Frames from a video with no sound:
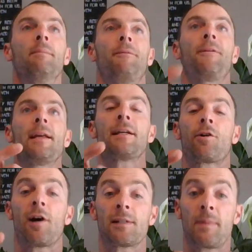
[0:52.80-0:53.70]
But Fanny
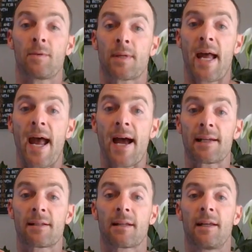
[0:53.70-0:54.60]
Crosby was
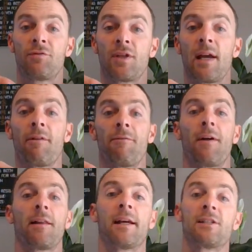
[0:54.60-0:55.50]
asked if she ever
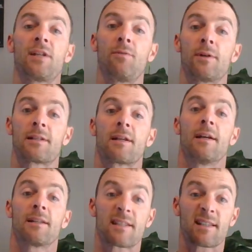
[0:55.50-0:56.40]
felt like she was
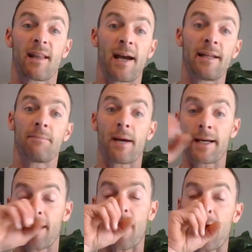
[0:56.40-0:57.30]
slighted
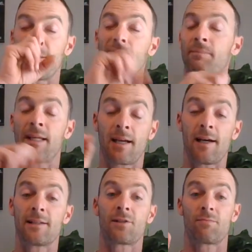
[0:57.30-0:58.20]
by God
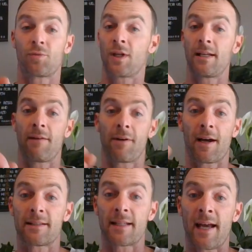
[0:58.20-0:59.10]
because she never
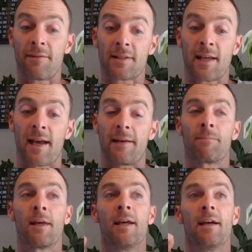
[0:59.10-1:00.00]
got to have sight.
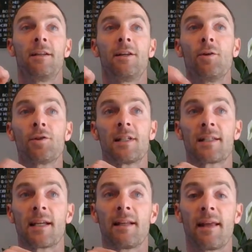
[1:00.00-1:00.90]
And you know what she
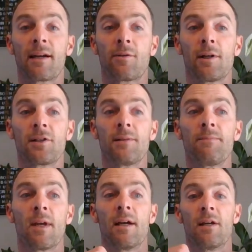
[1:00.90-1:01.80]
said to that
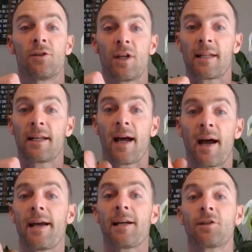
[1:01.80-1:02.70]
question? She said,
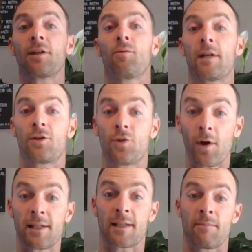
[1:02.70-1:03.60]
I actually
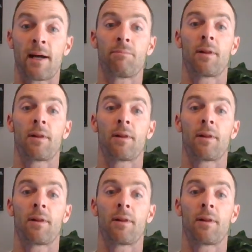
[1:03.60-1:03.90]
rejoice in my